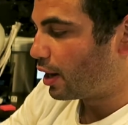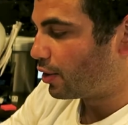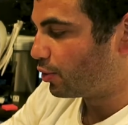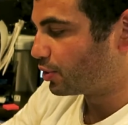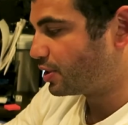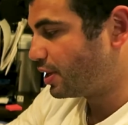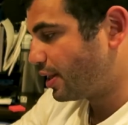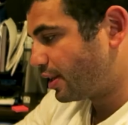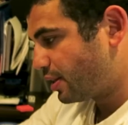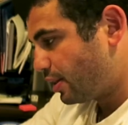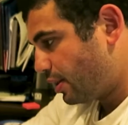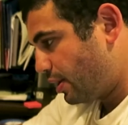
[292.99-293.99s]
you'll see
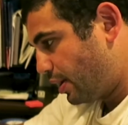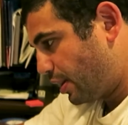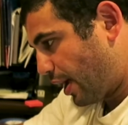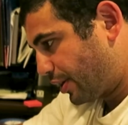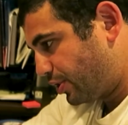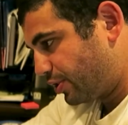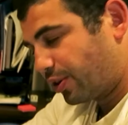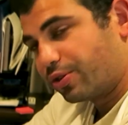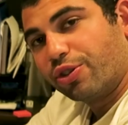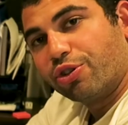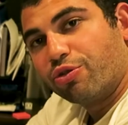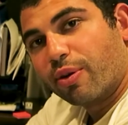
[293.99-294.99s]
that it actually starts
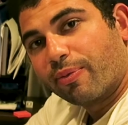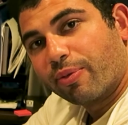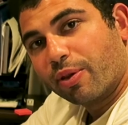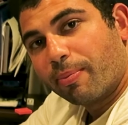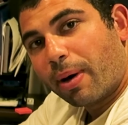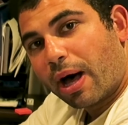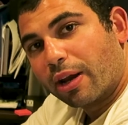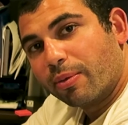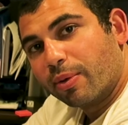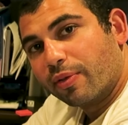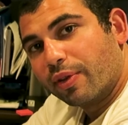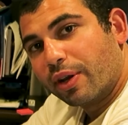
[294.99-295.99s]
to drip from the
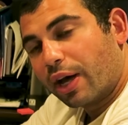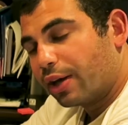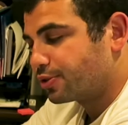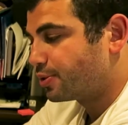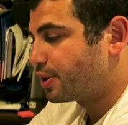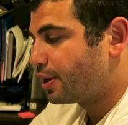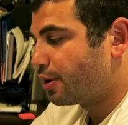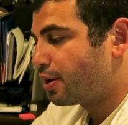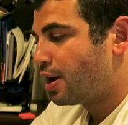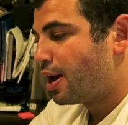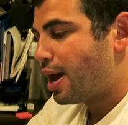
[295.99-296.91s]
bottom of the nozzle here.